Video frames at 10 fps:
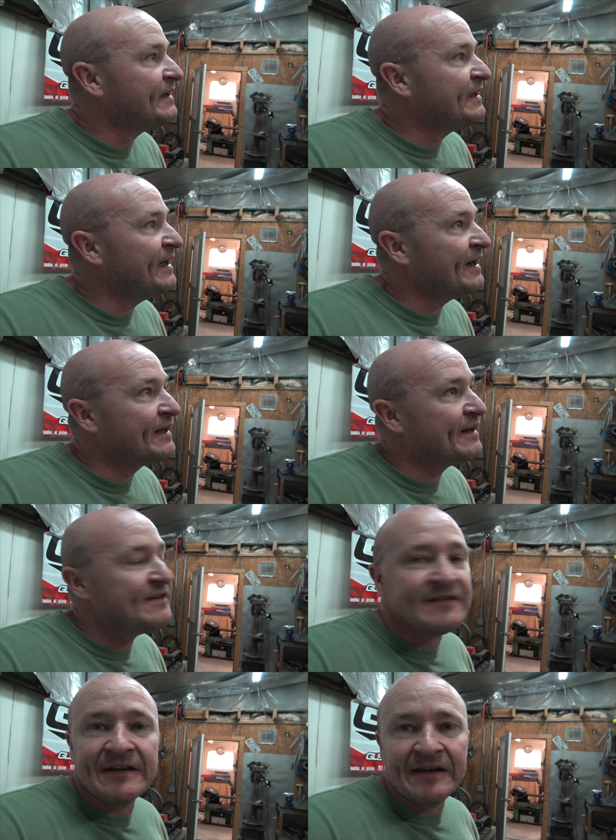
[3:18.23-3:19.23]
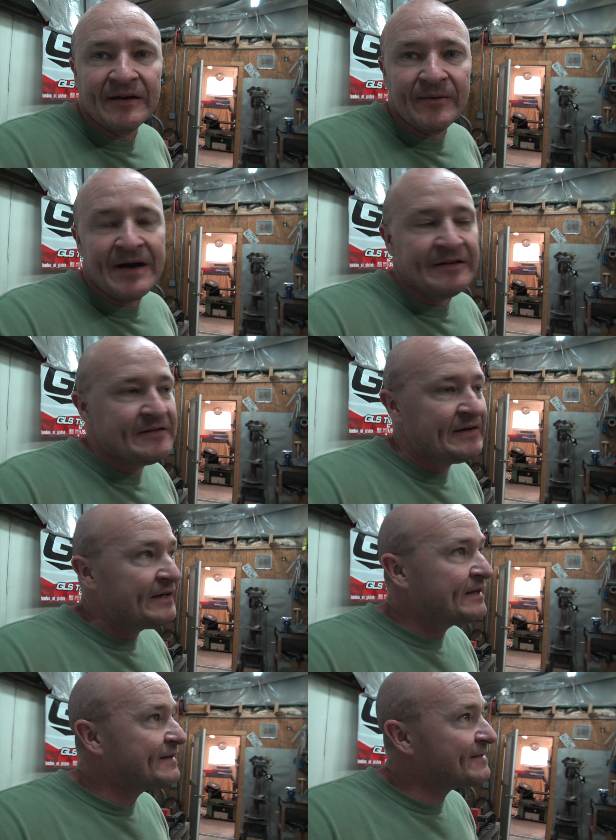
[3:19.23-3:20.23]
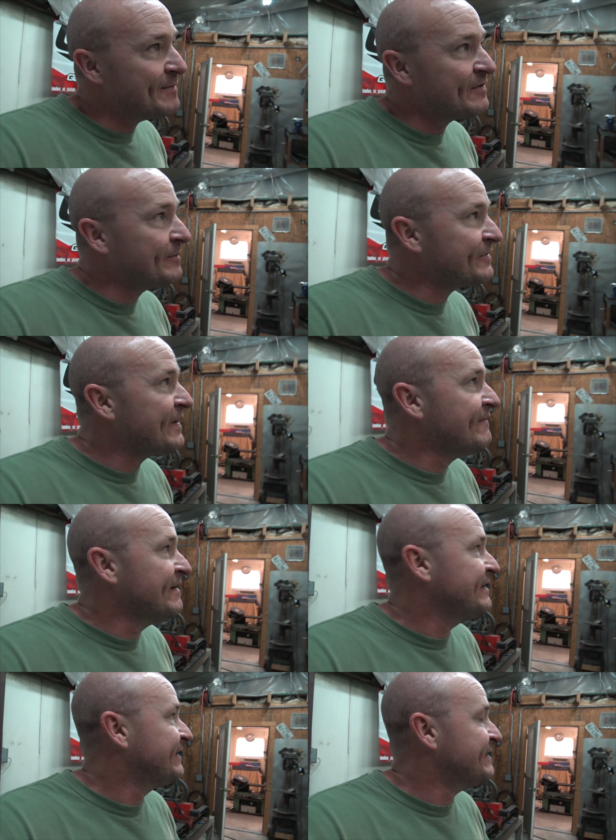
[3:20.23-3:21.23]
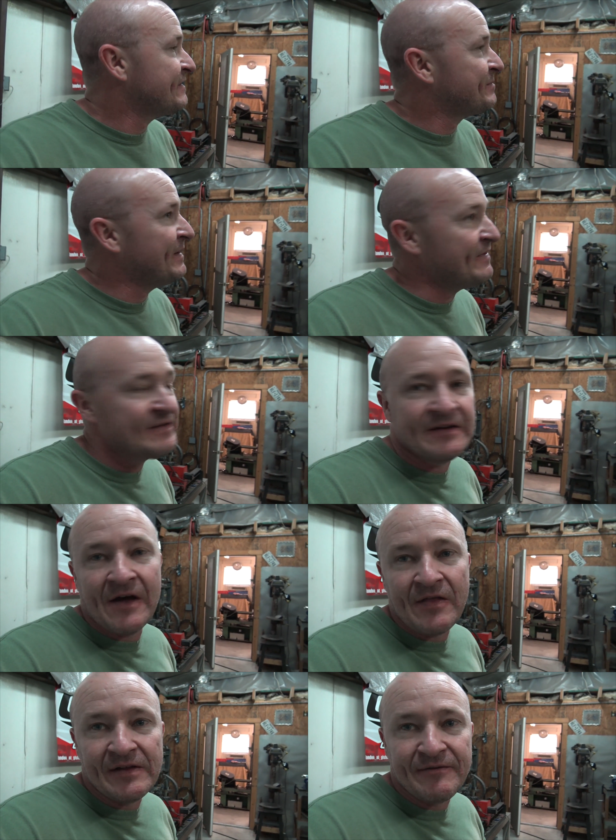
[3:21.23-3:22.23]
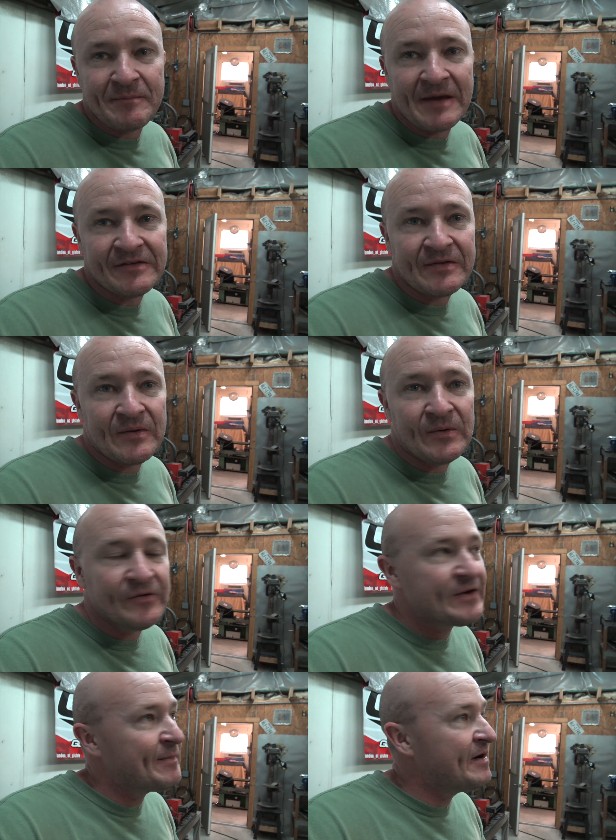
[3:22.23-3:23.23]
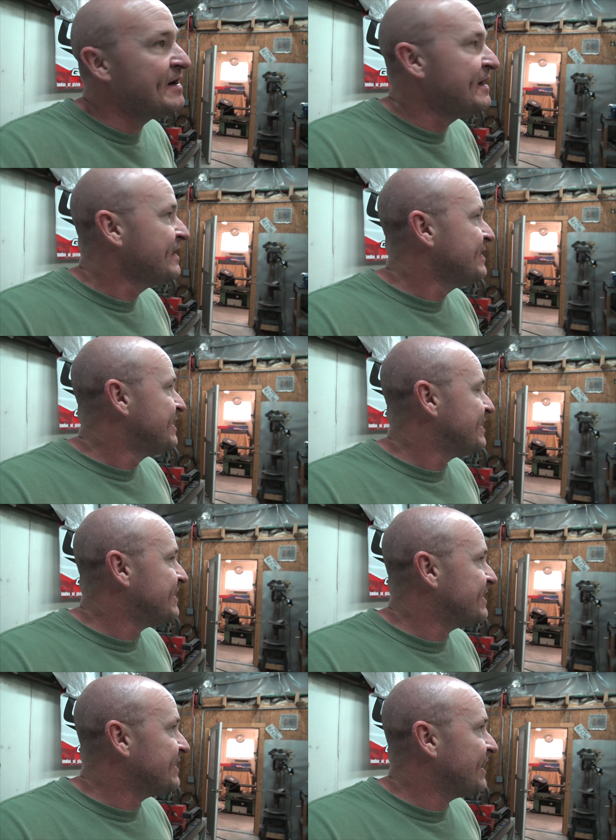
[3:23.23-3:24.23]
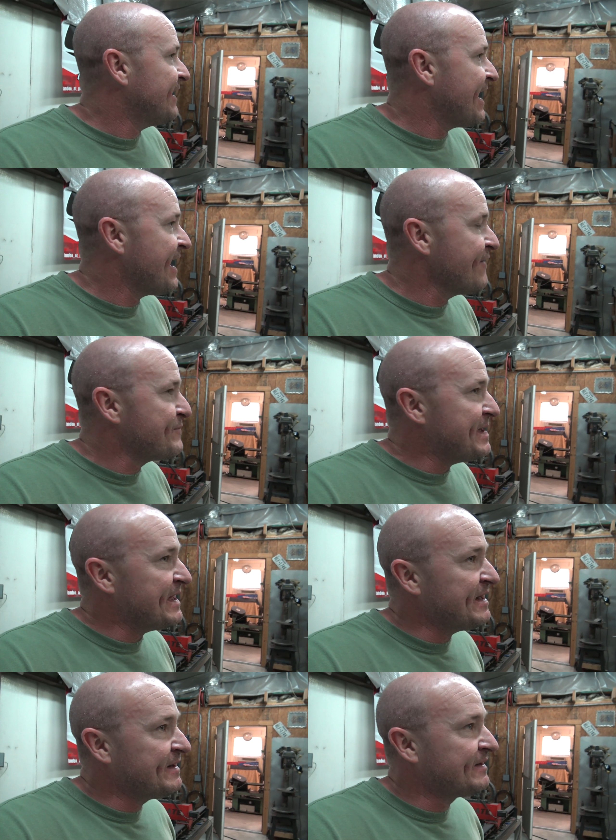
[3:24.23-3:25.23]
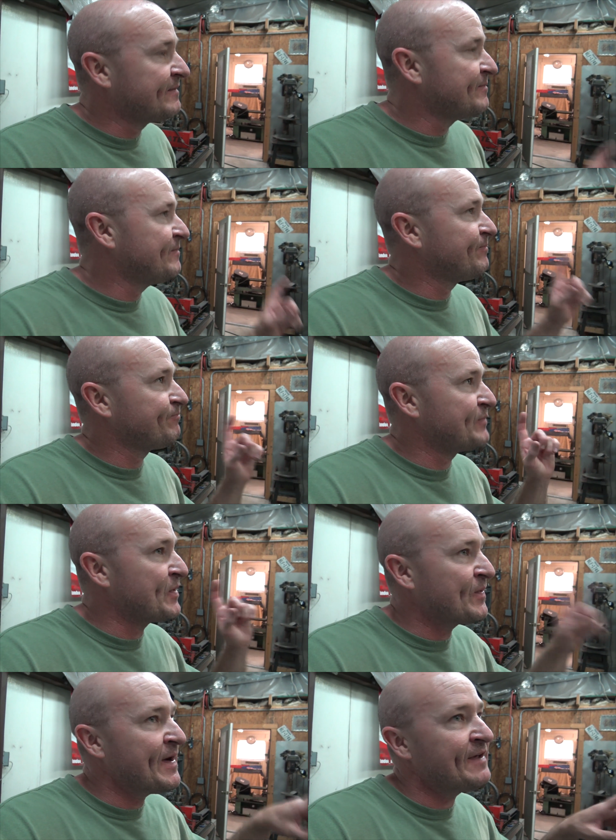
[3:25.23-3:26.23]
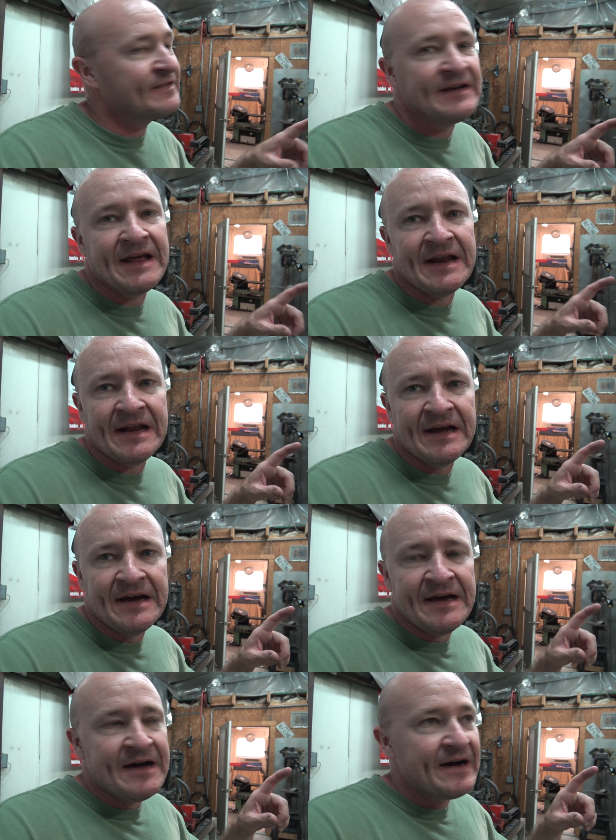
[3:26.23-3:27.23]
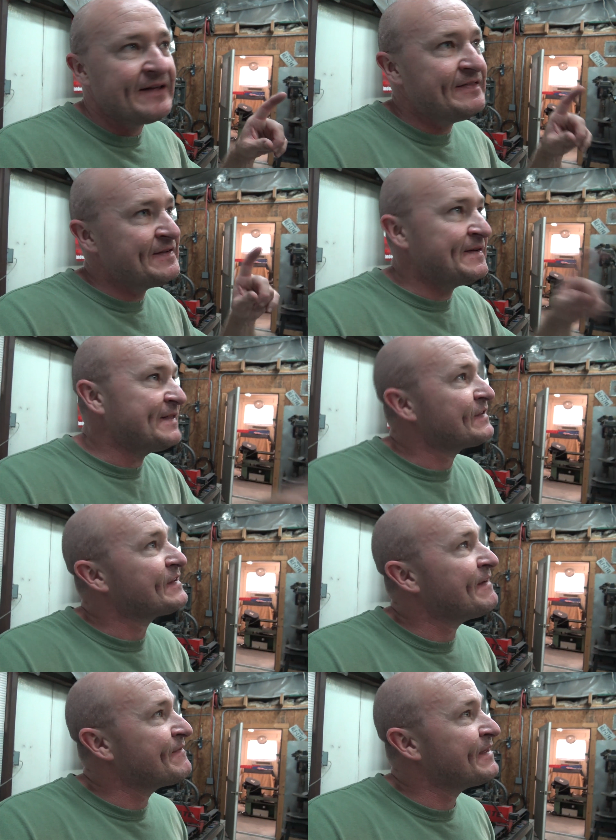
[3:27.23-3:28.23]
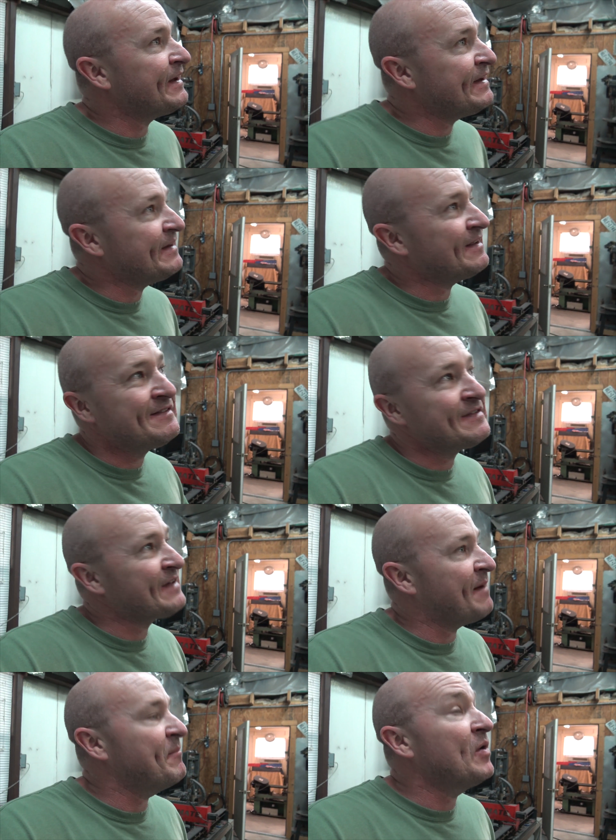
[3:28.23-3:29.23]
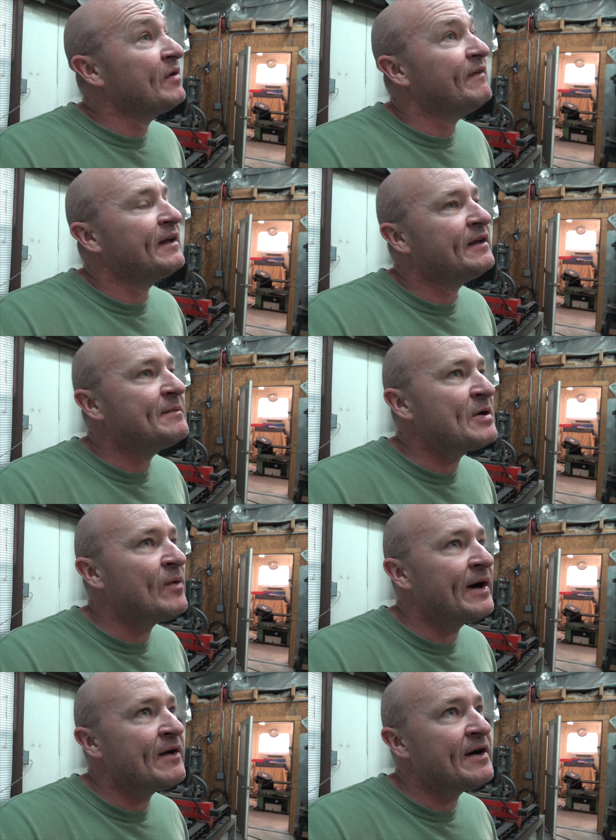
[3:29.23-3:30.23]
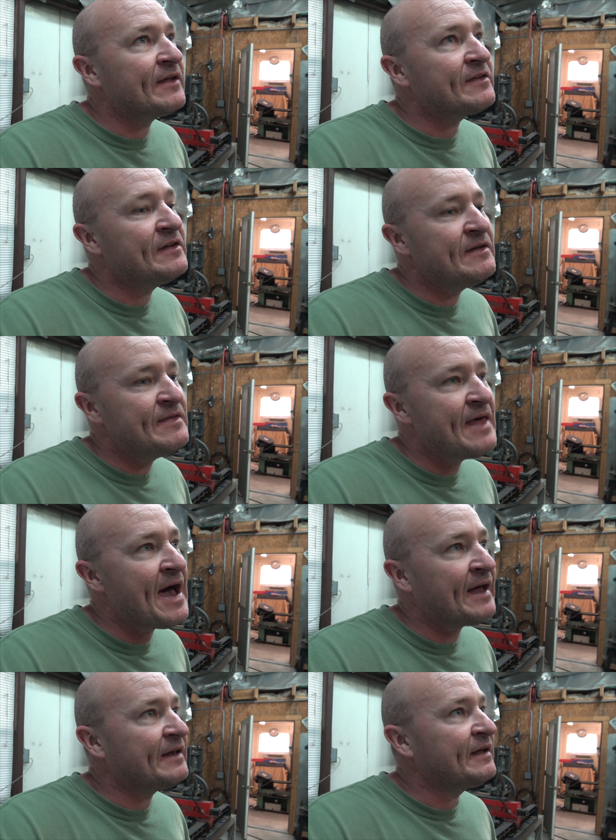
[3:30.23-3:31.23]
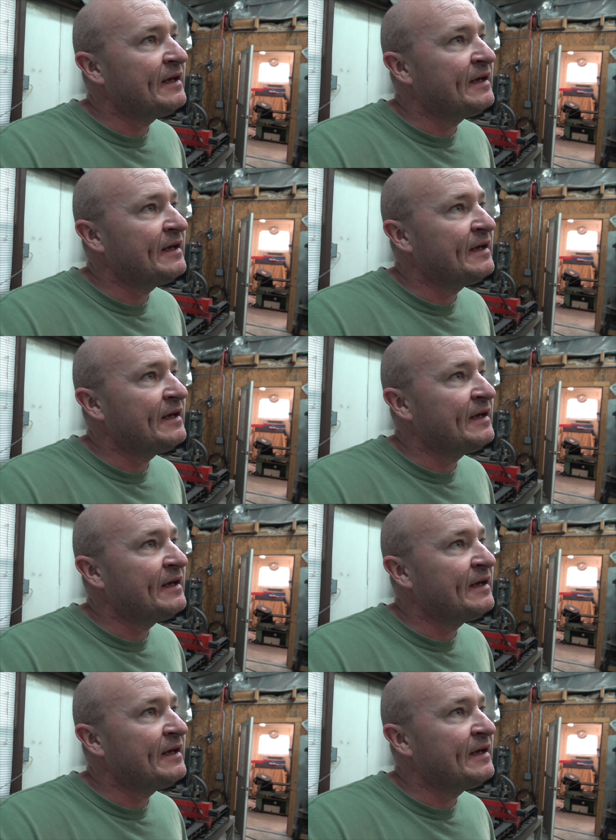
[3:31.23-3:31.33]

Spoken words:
Yeah, and I just didn't get around to it. Summer's almost over, and it's been sitting on the lift basically the whole summer. I have been procrastinating on doing the stuff that I need. It's just not motivated, to be quite honest, to do that.